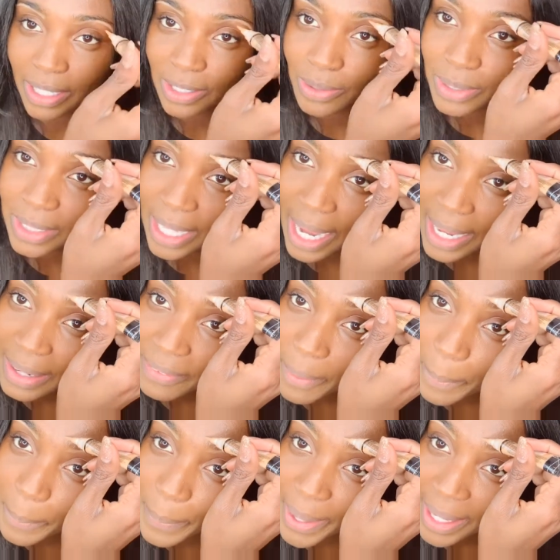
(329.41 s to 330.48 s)
So it's kind of a
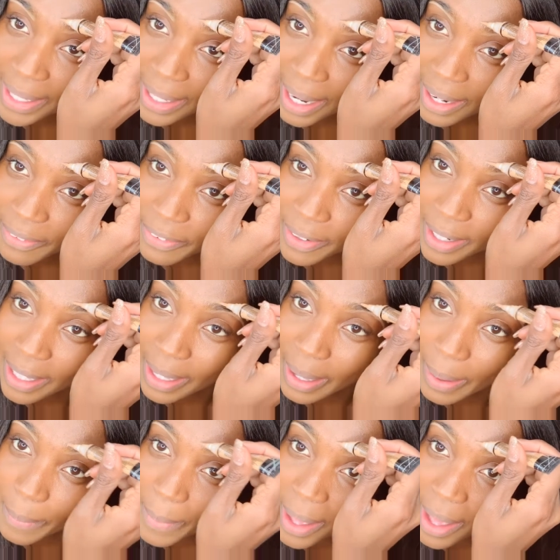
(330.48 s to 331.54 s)
big night for
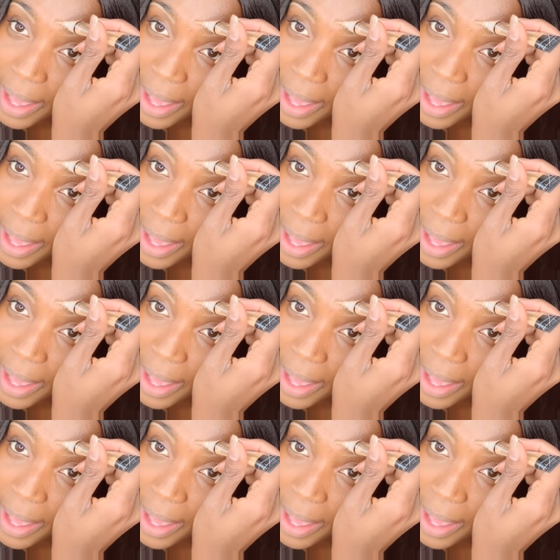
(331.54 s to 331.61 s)
him.